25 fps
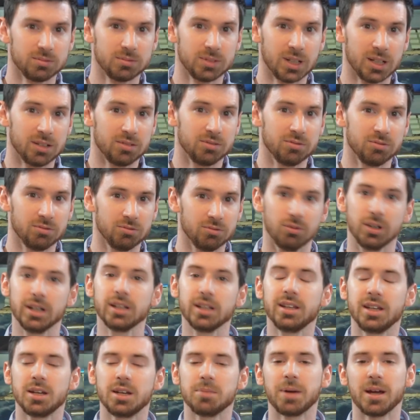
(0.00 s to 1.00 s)
It
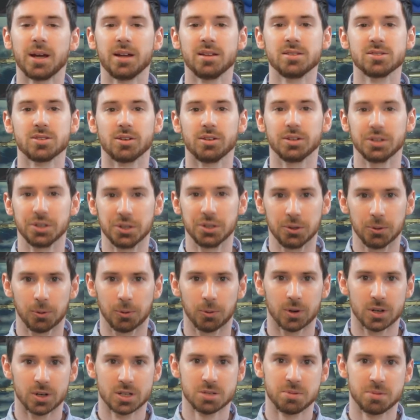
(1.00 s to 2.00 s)
really depends on
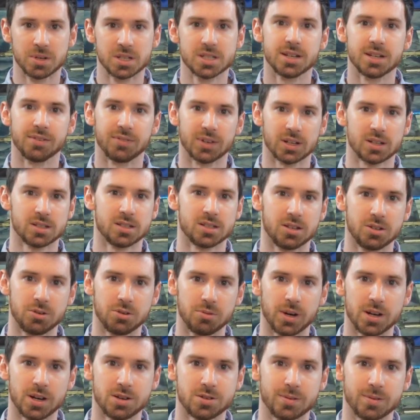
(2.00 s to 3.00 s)
your specific
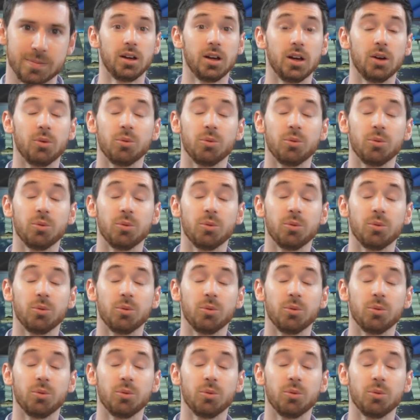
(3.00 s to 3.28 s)
situation.